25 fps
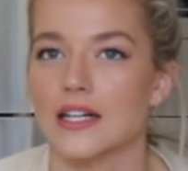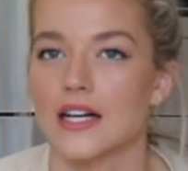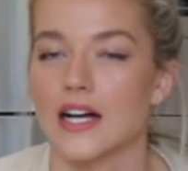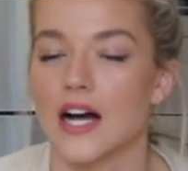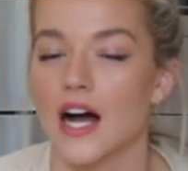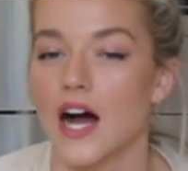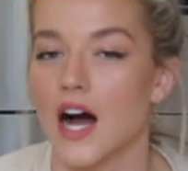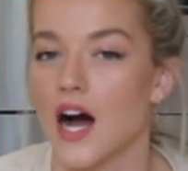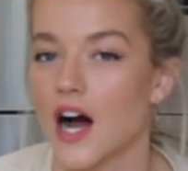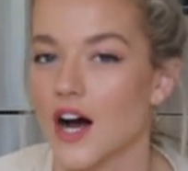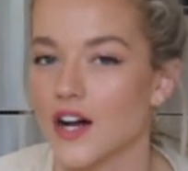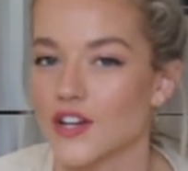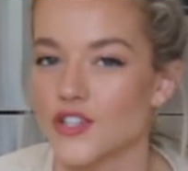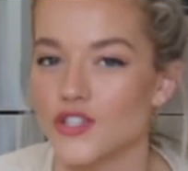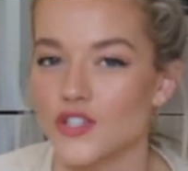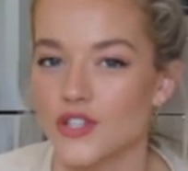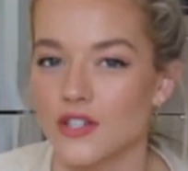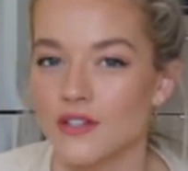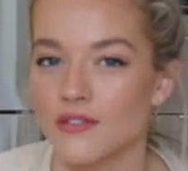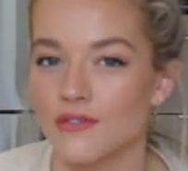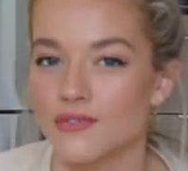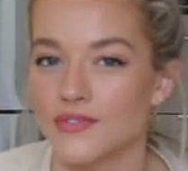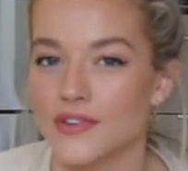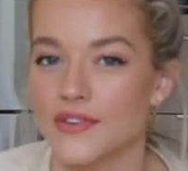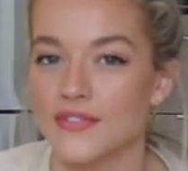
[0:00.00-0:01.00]

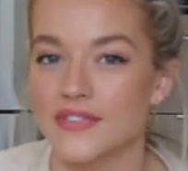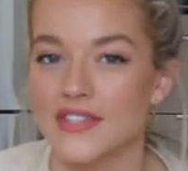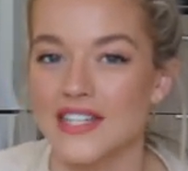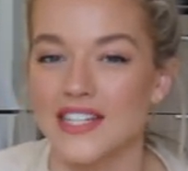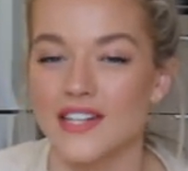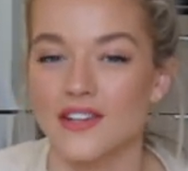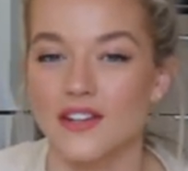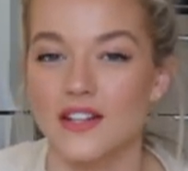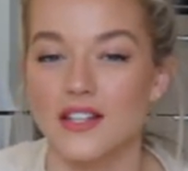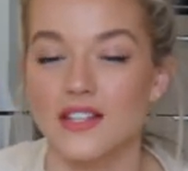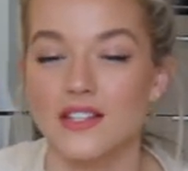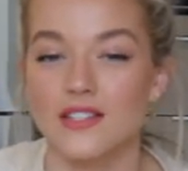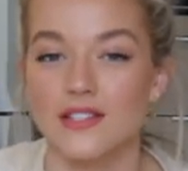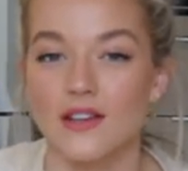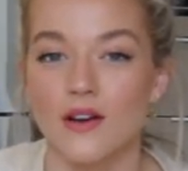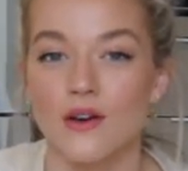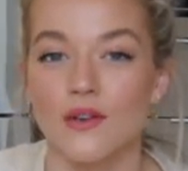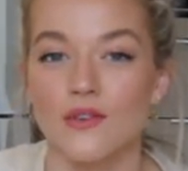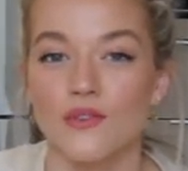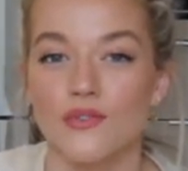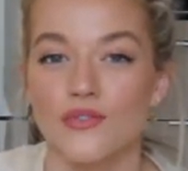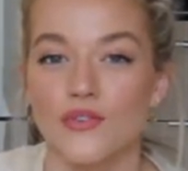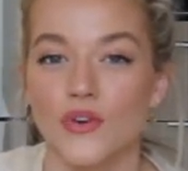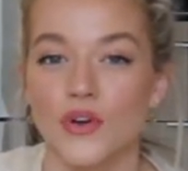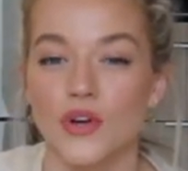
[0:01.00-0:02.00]
$150
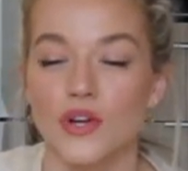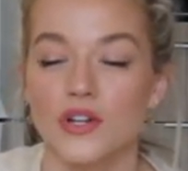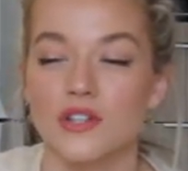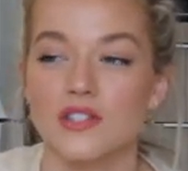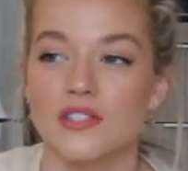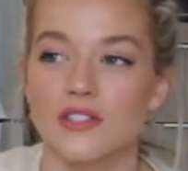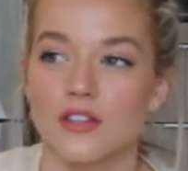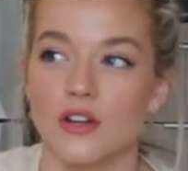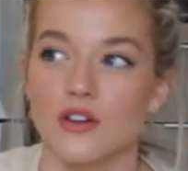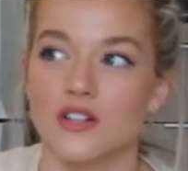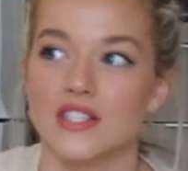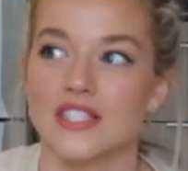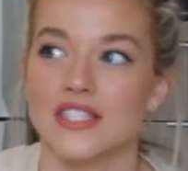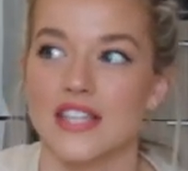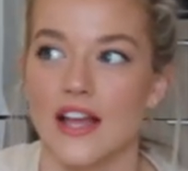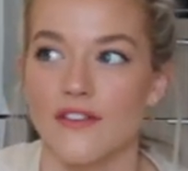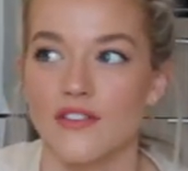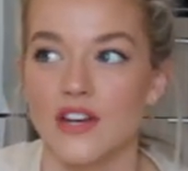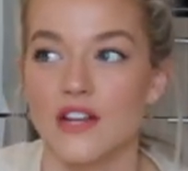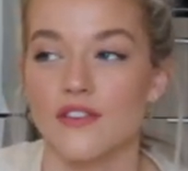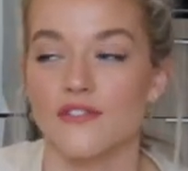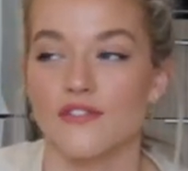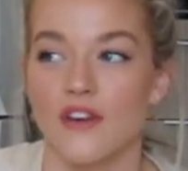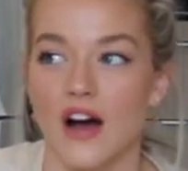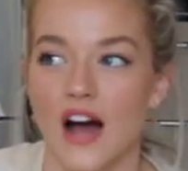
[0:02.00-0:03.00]
on food, so
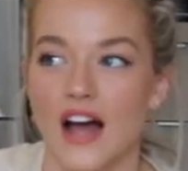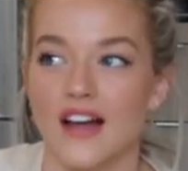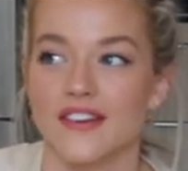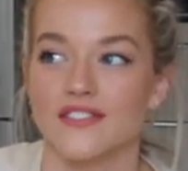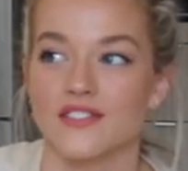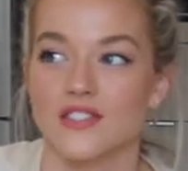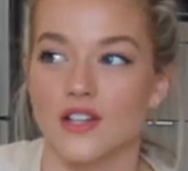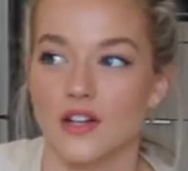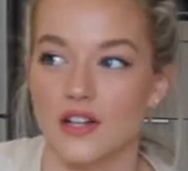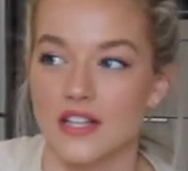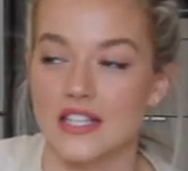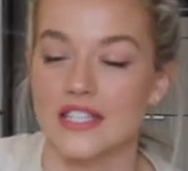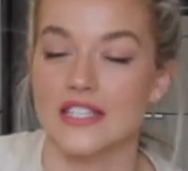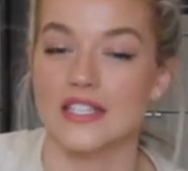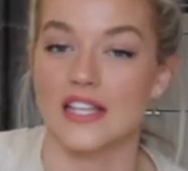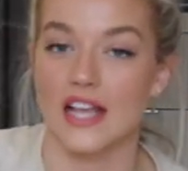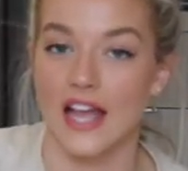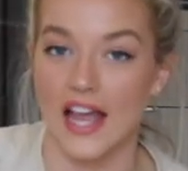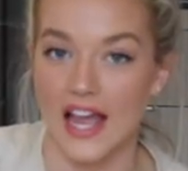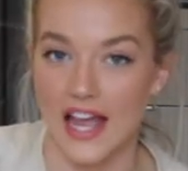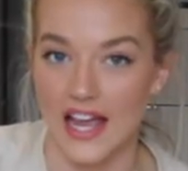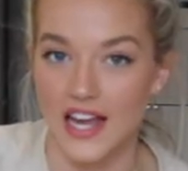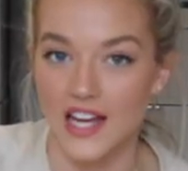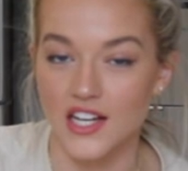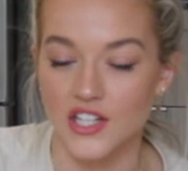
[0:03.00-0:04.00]
$75
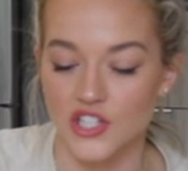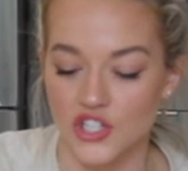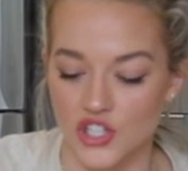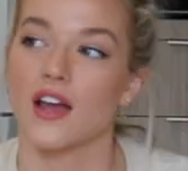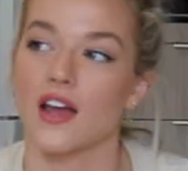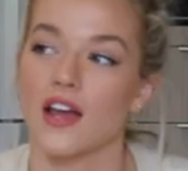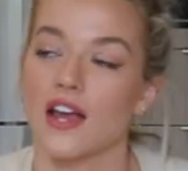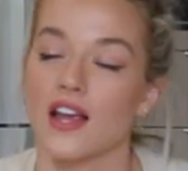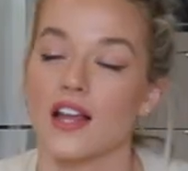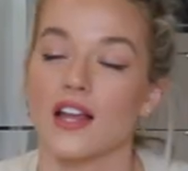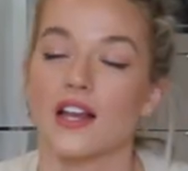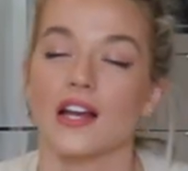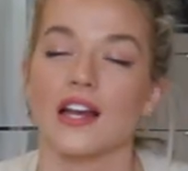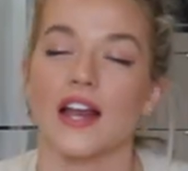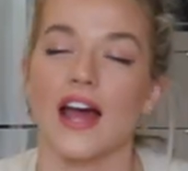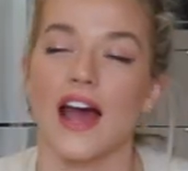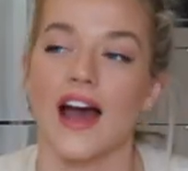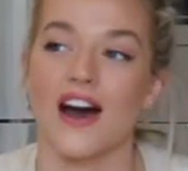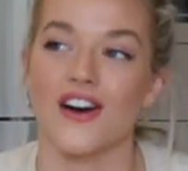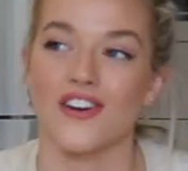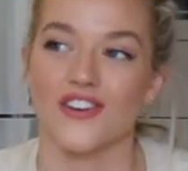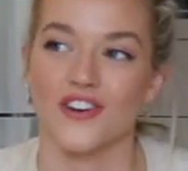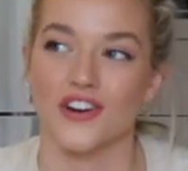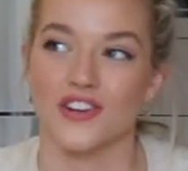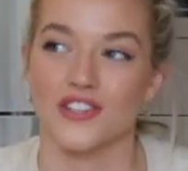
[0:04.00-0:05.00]
each in
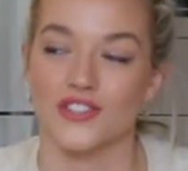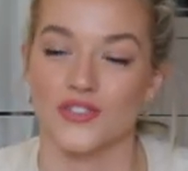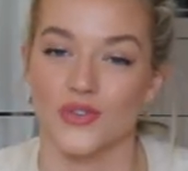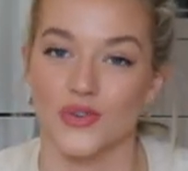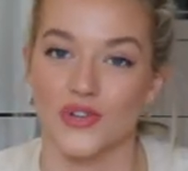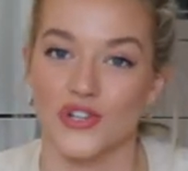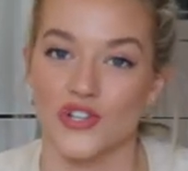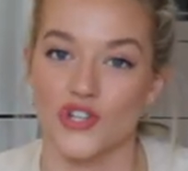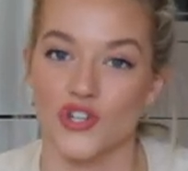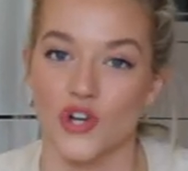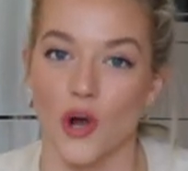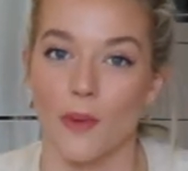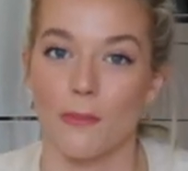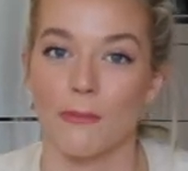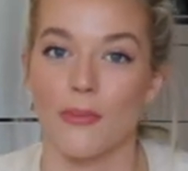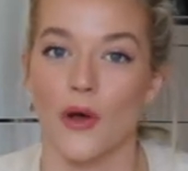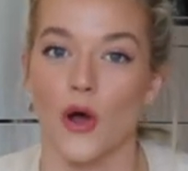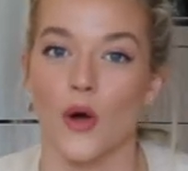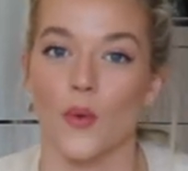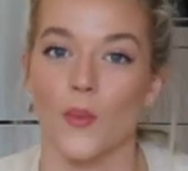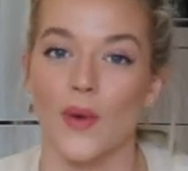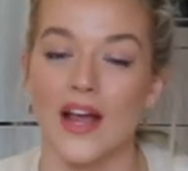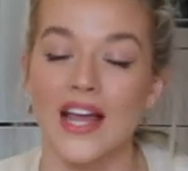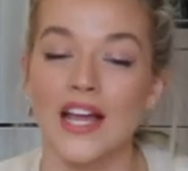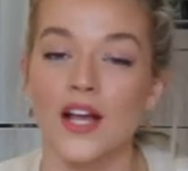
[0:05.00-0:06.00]
our grocery shop
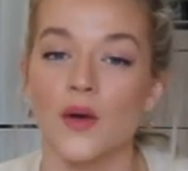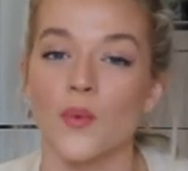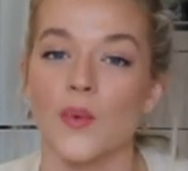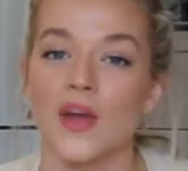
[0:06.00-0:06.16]
per week.